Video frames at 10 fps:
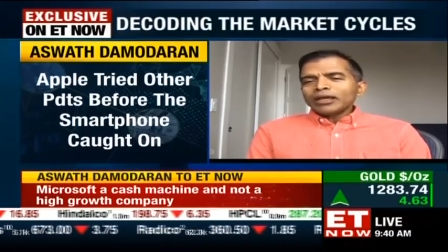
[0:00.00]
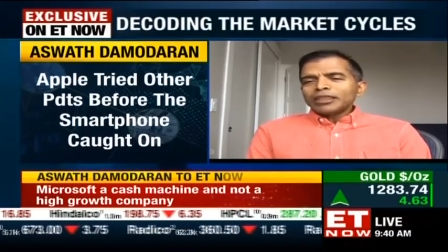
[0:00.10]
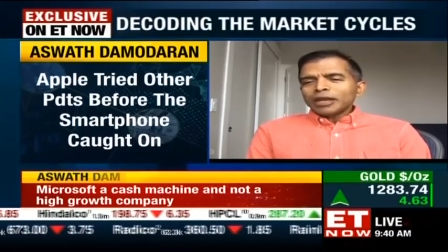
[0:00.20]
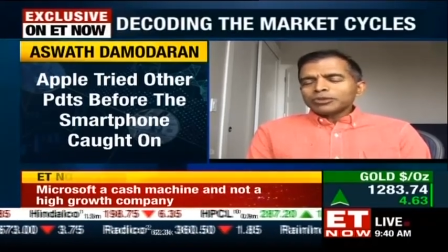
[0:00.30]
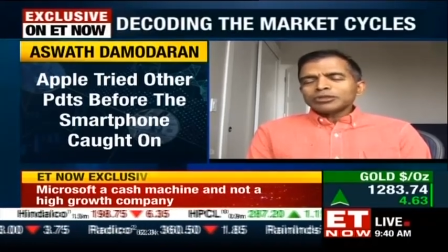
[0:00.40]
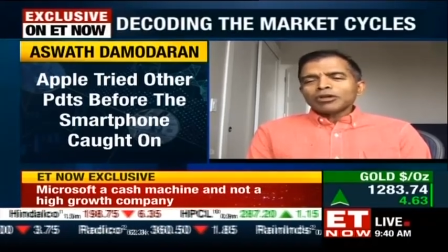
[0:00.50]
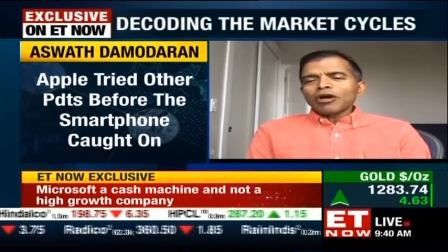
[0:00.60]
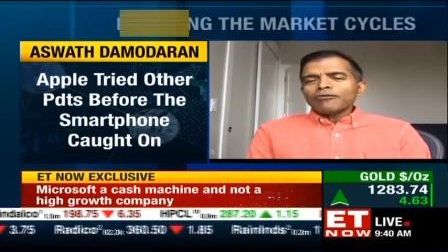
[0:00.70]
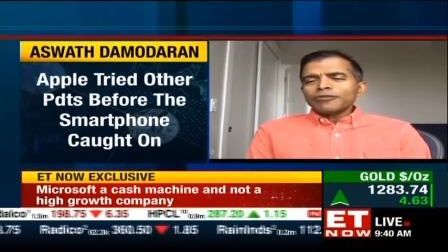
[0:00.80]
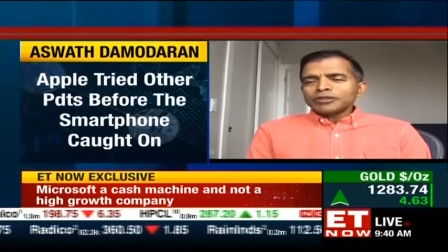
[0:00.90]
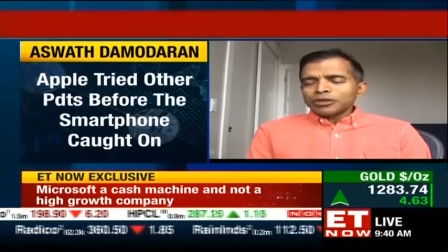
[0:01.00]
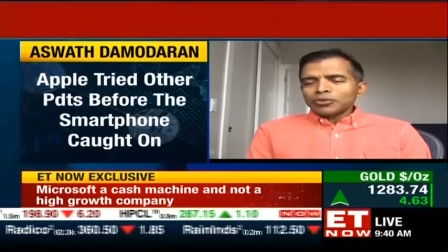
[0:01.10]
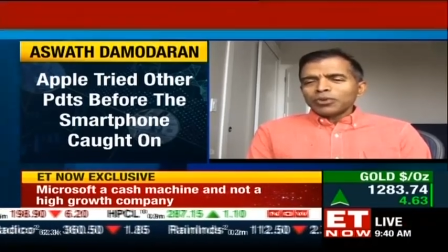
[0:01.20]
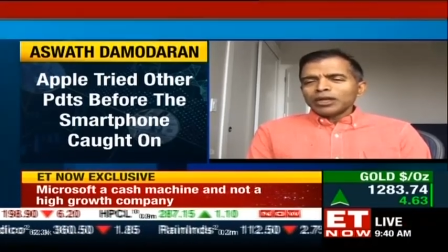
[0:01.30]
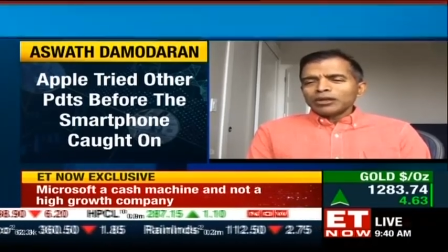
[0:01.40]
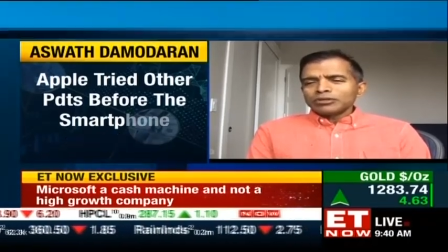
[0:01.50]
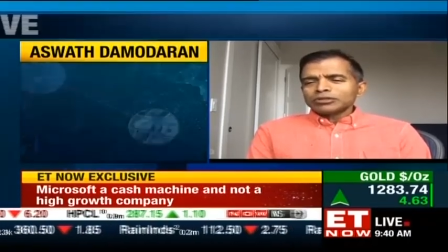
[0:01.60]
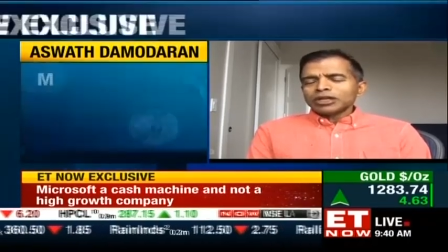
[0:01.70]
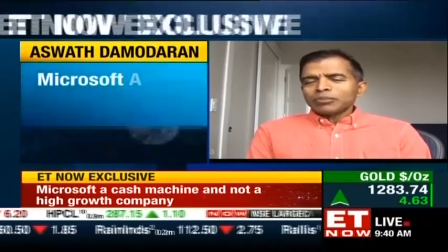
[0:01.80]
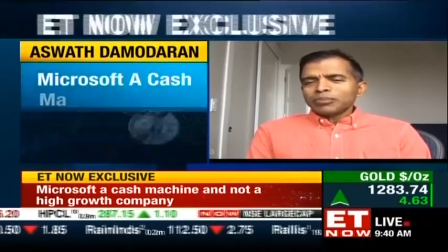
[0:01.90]
that was an office and
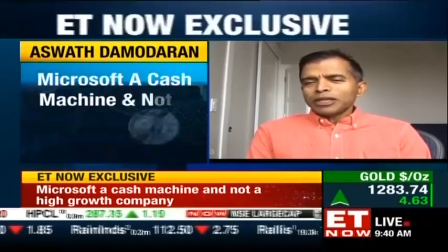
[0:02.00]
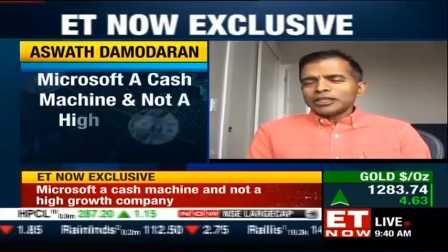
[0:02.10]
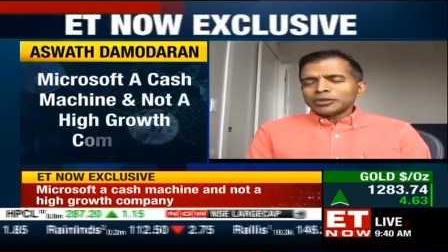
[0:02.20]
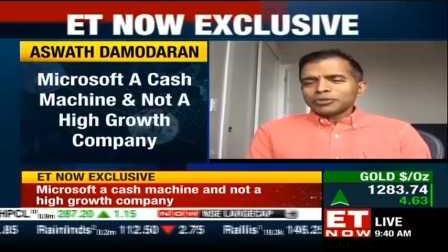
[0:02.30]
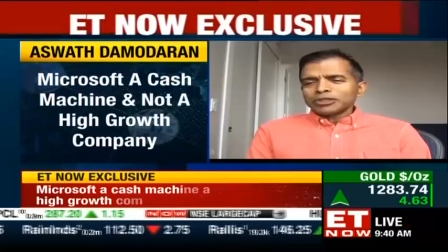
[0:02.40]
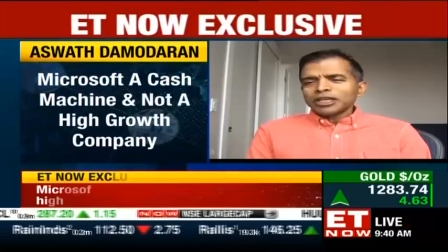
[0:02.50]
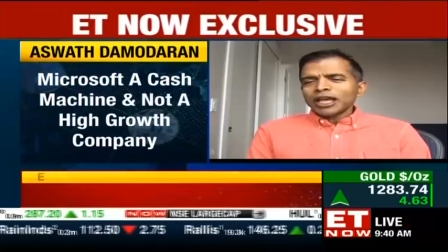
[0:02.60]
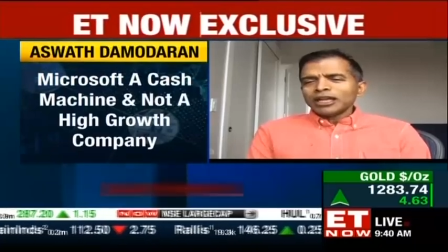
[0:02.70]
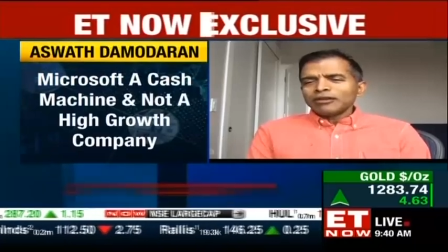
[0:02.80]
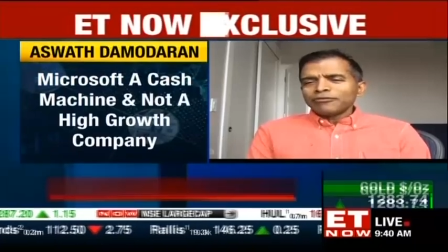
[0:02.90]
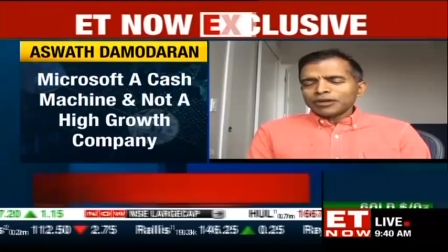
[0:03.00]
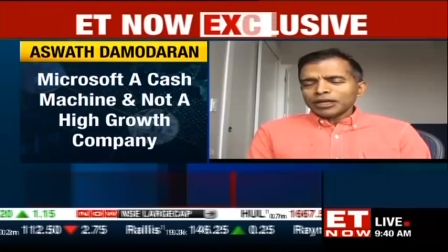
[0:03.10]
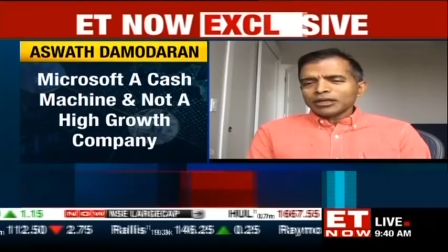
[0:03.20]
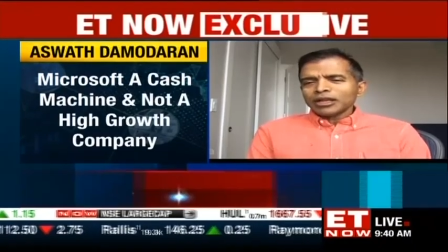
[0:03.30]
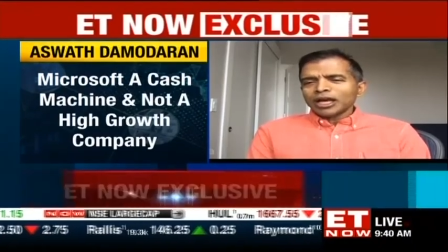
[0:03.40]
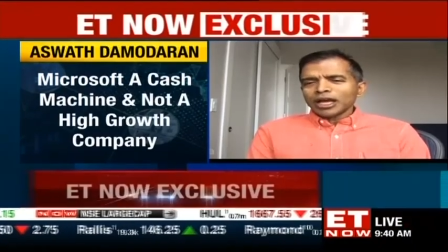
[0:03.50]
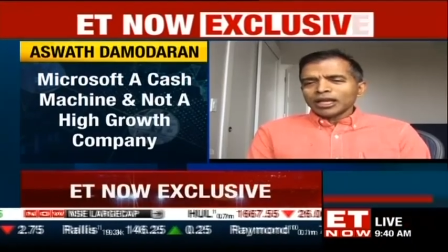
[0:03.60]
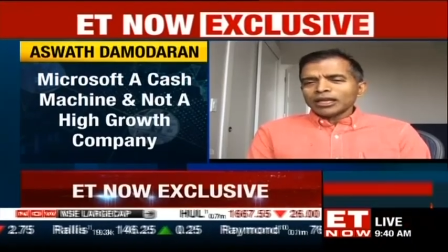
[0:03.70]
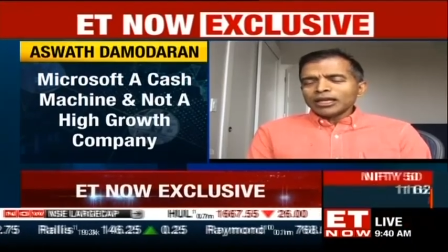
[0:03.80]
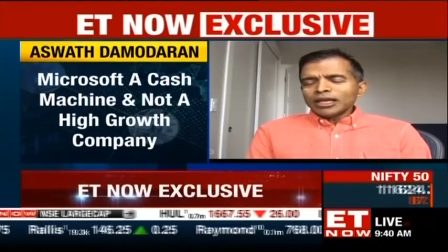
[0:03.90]
Windows company that was headed for decline.